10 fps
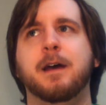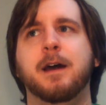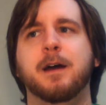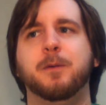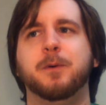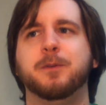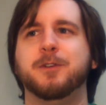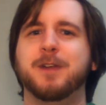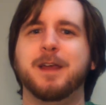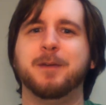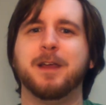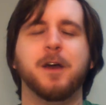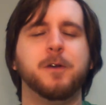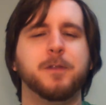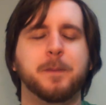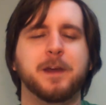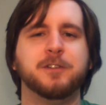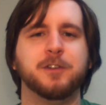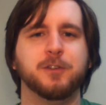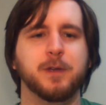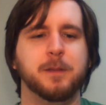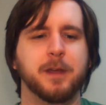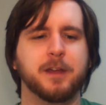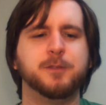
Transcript: Uh, what was her name again? Oh, the Pechika treatment.